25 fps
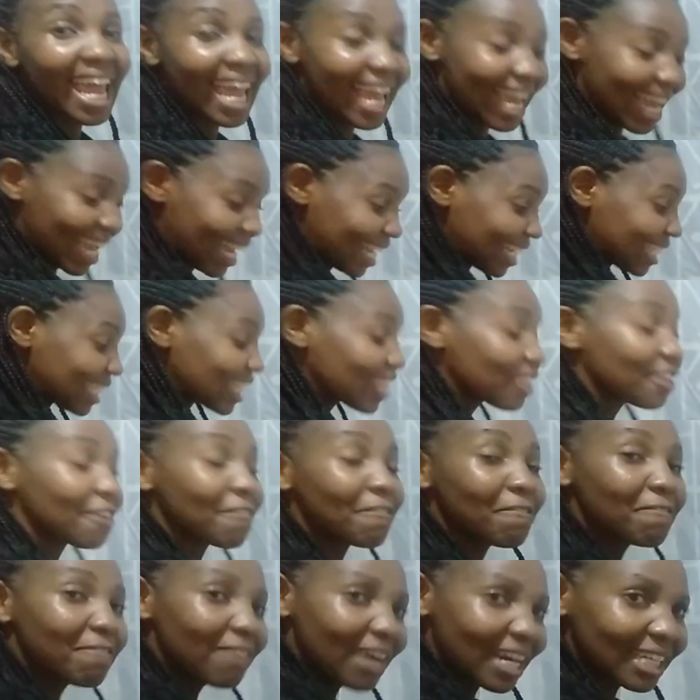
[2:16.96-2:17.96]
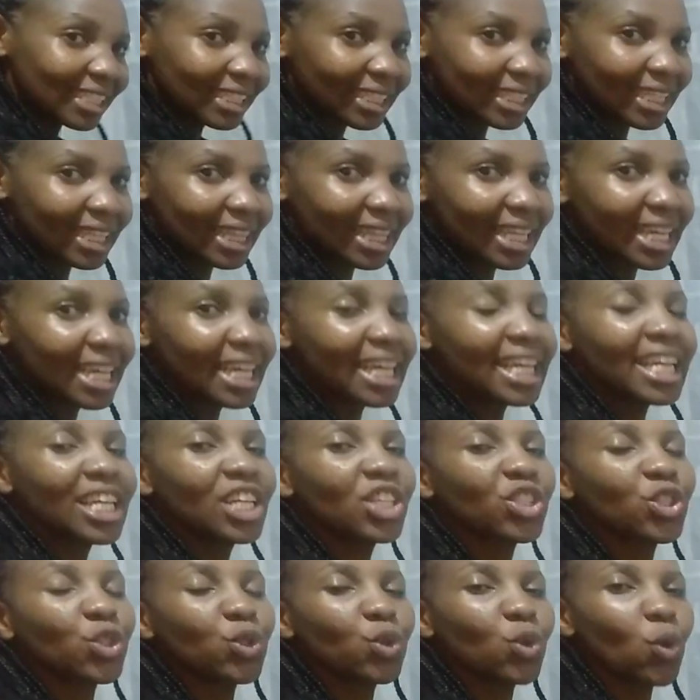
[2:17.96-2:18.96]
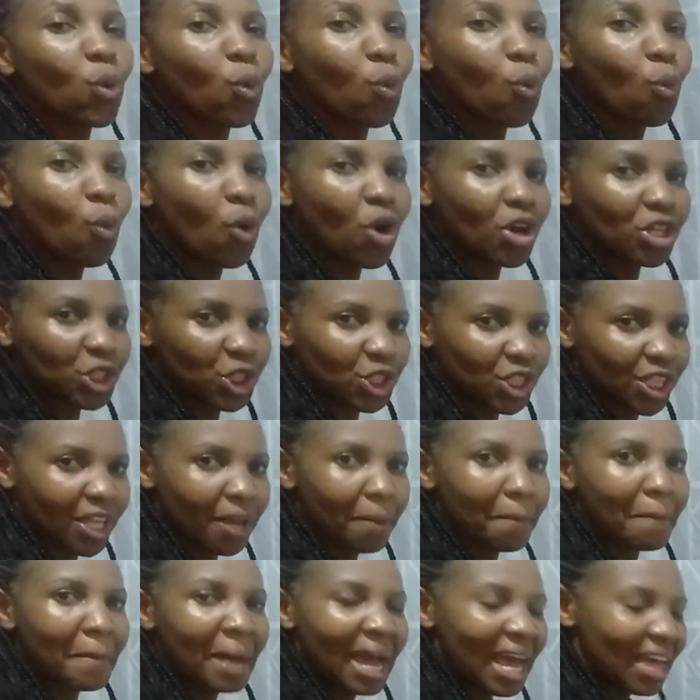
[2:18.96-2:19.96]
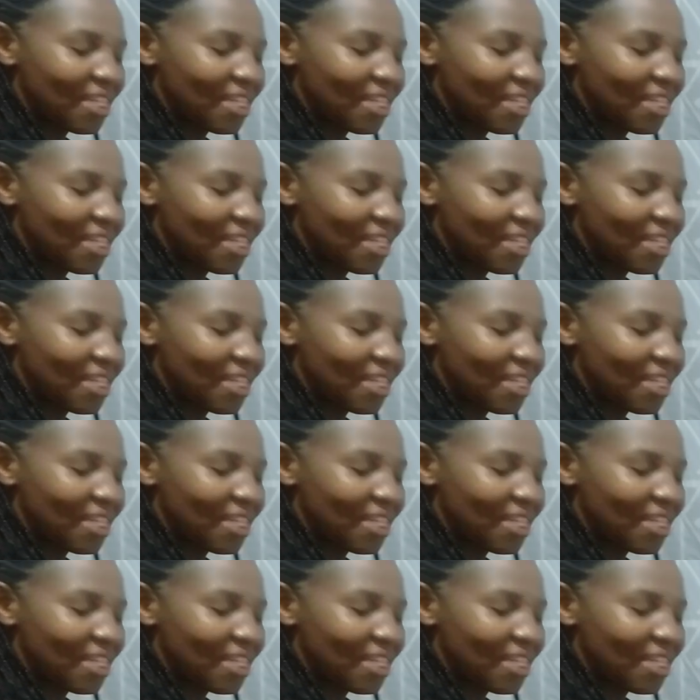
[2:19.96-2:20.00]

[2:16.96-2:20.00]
And the first thing is to wash them